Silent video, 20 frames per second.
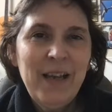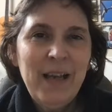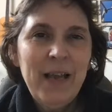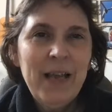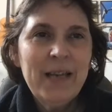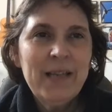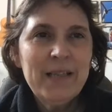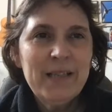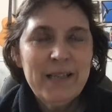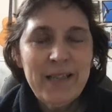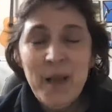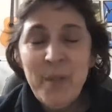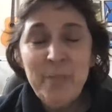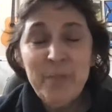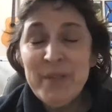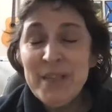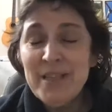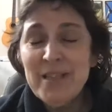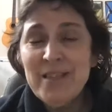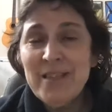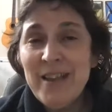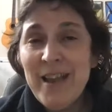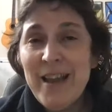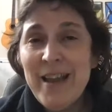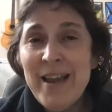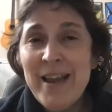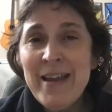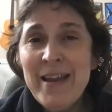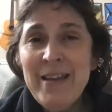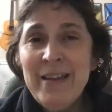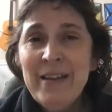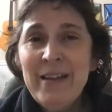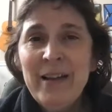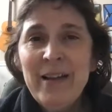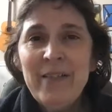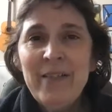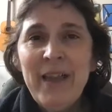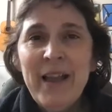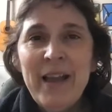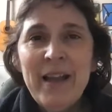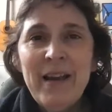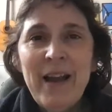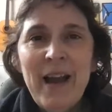except to say that